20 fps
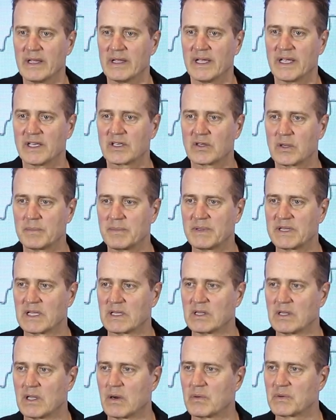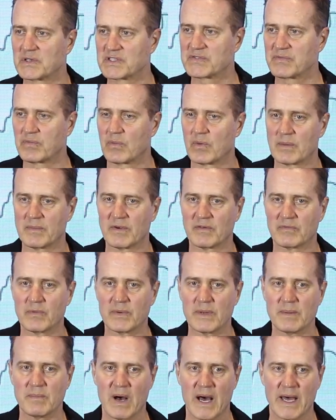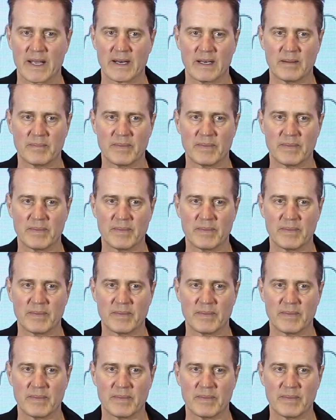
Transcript: it could be the lowest form of remodel,